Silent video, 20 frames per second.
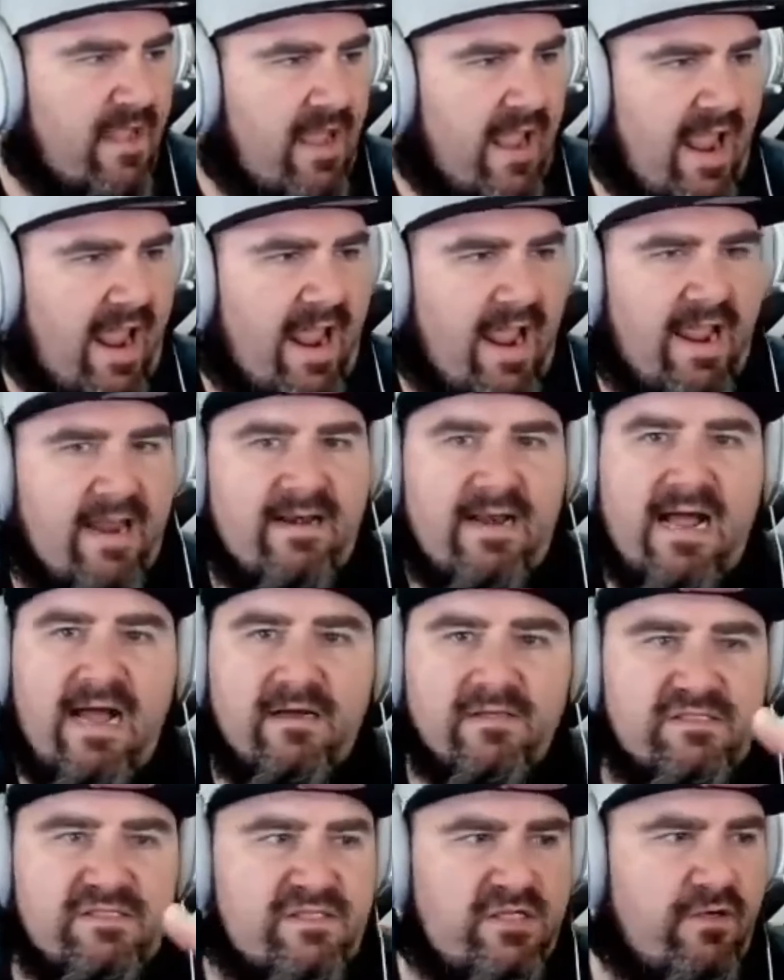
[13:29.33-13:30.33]
And I'll
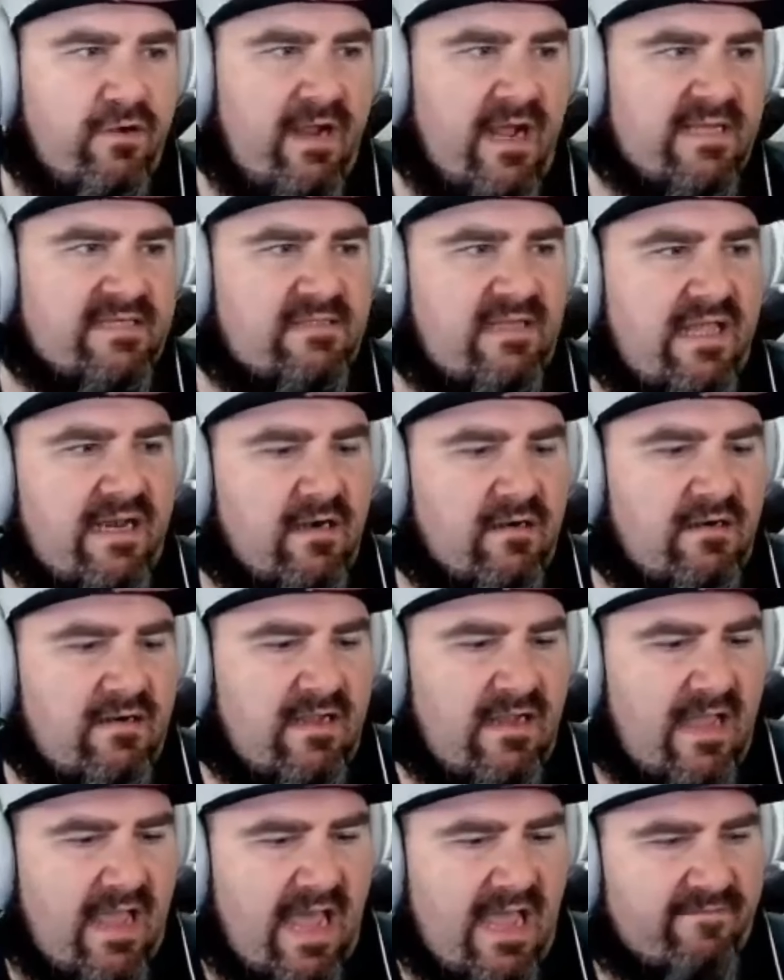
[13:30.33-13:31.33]
see you guys later.
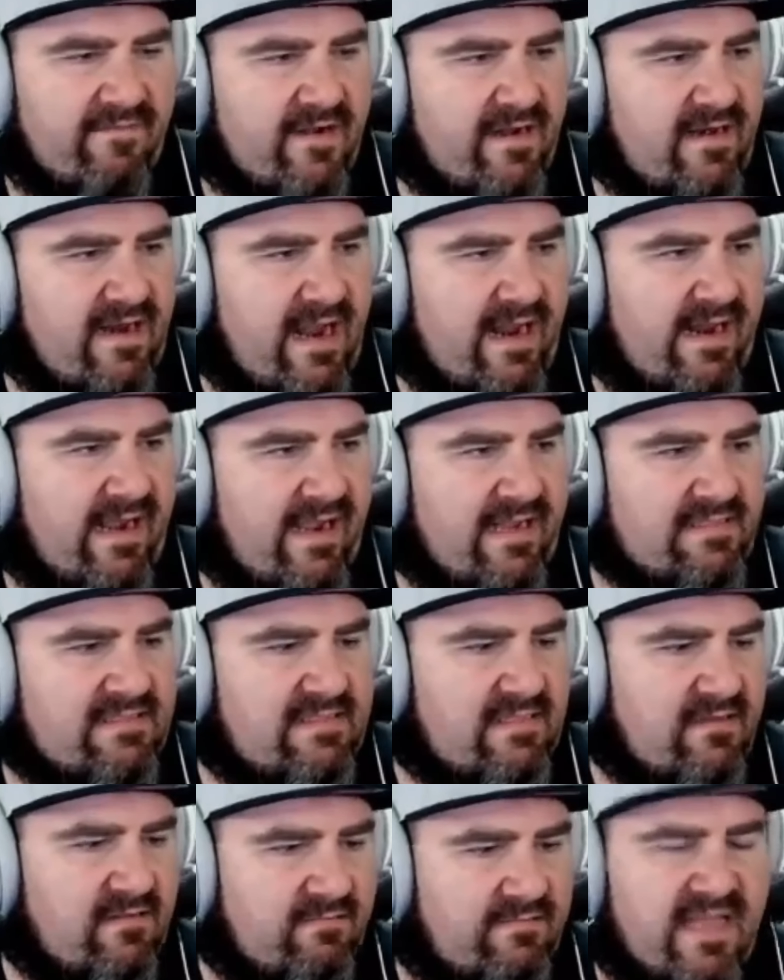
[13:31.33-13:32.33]
Have a good night, guys.
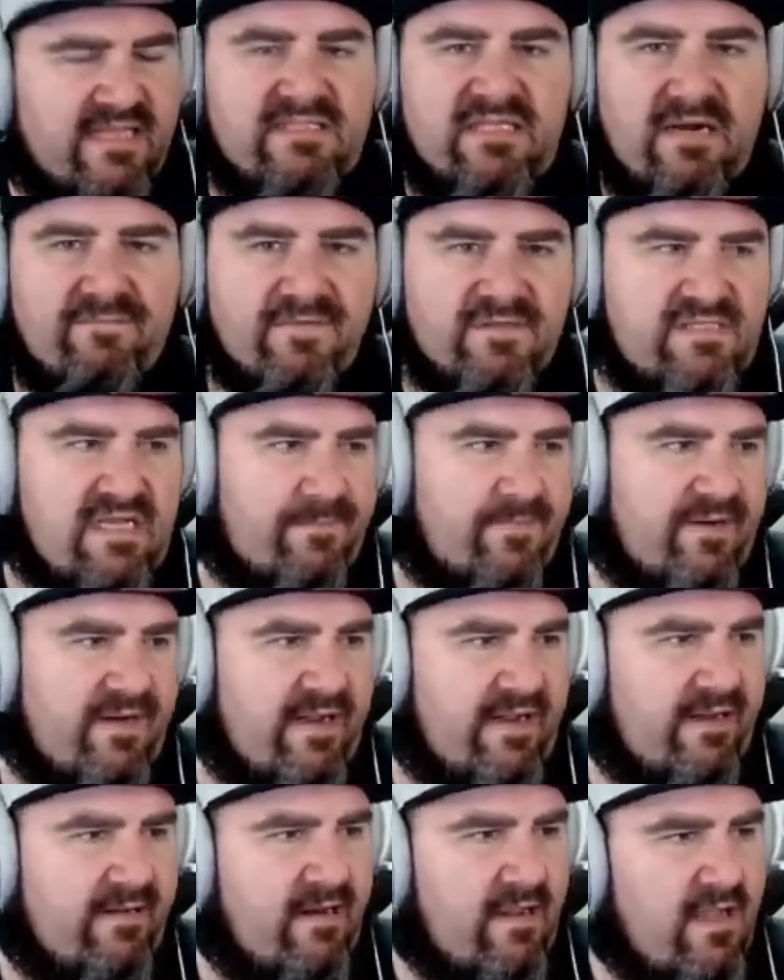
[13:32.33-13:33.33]
Thanks a lot for stepping
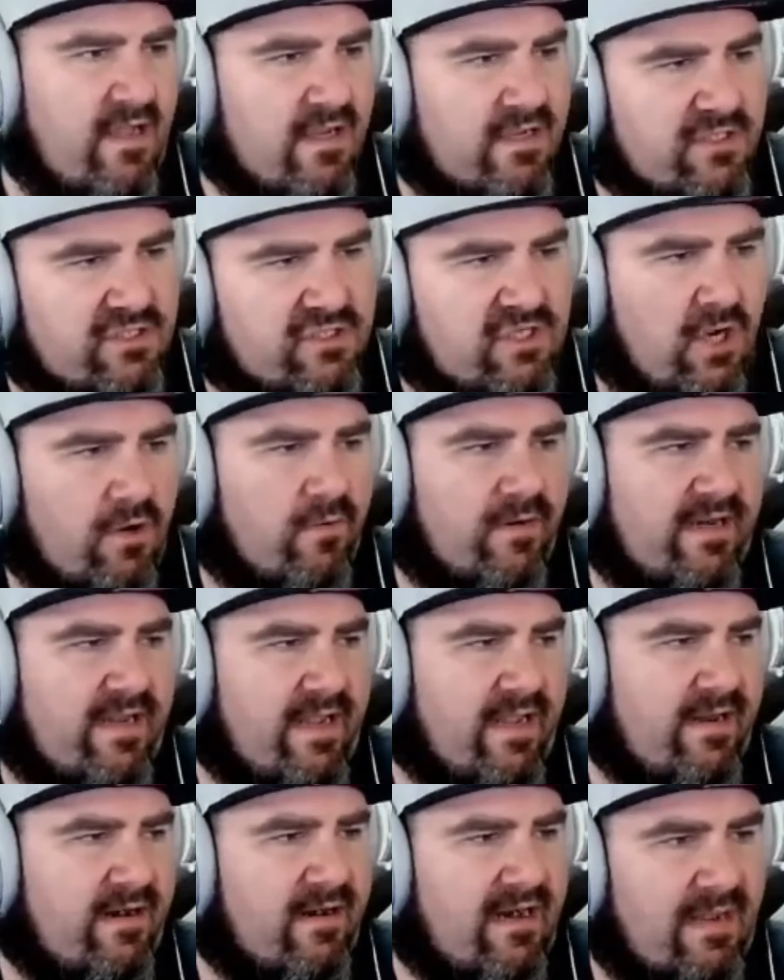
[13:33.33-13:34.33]
in, throwing
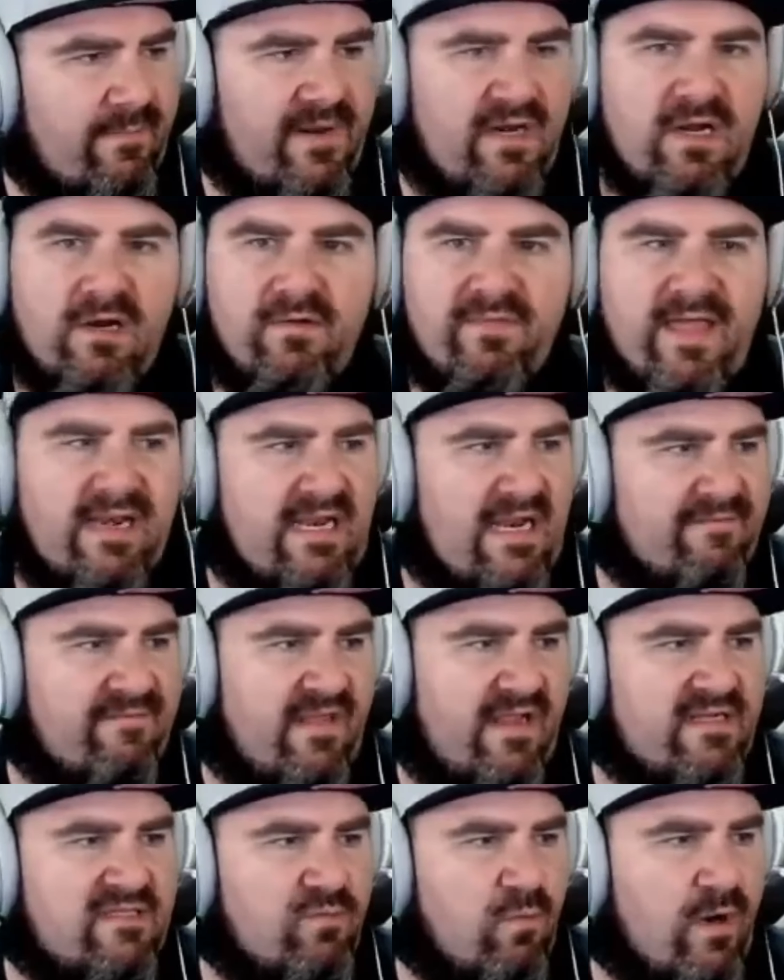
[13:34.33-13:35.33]
in. Let me know that
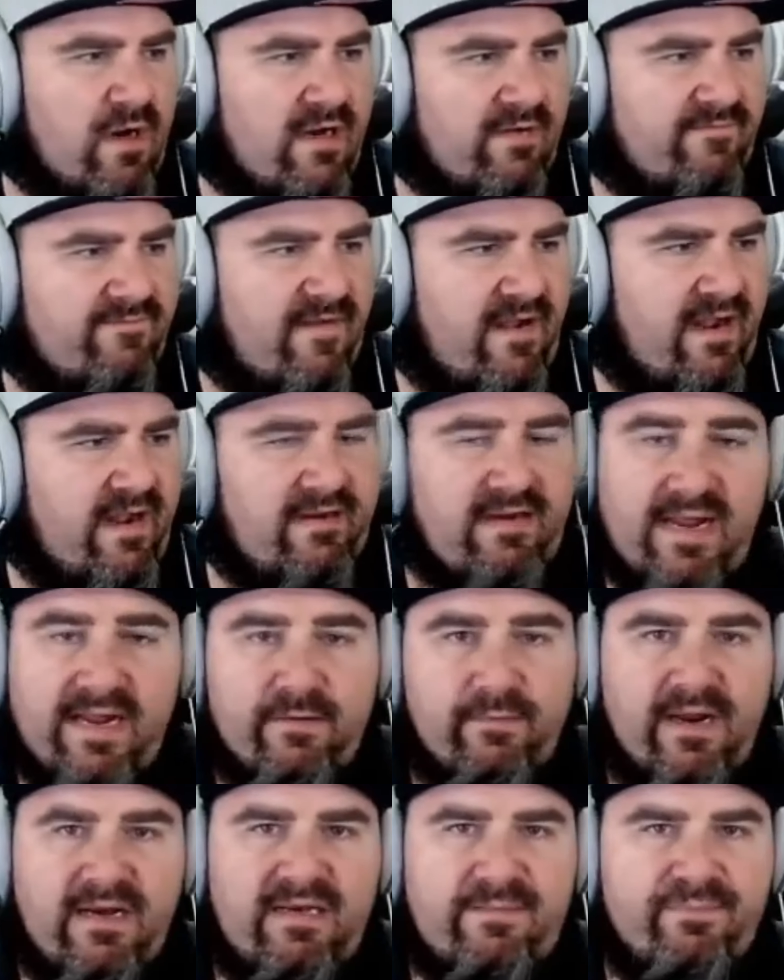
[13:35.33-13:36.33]
everything's working fine. I
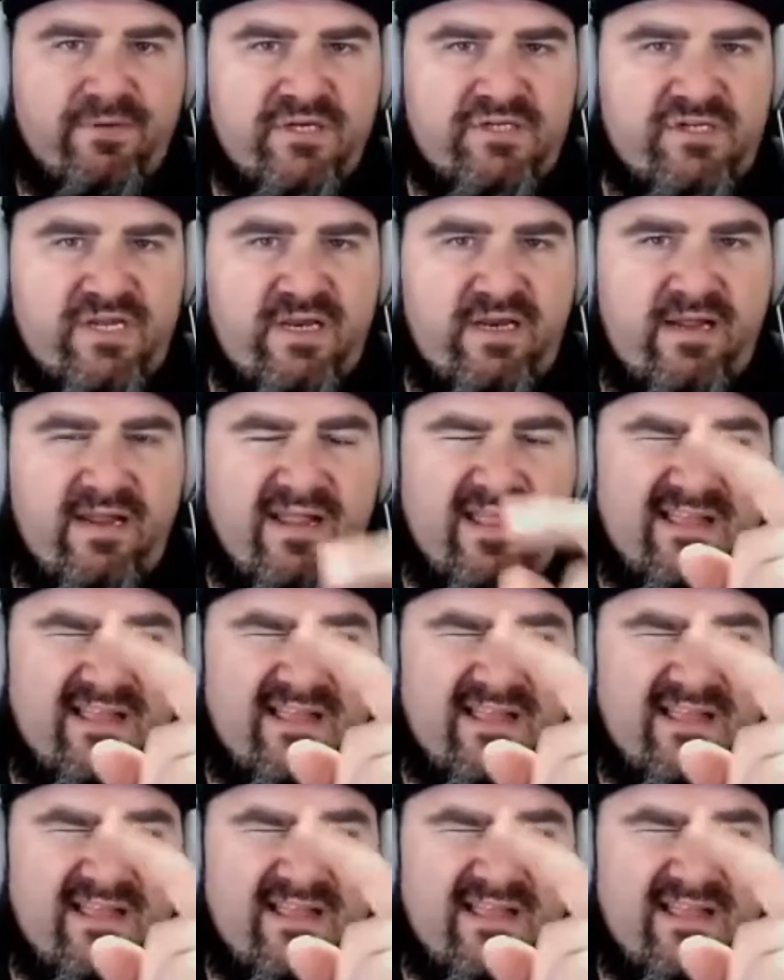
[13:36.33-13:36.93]
greatly appreciate it.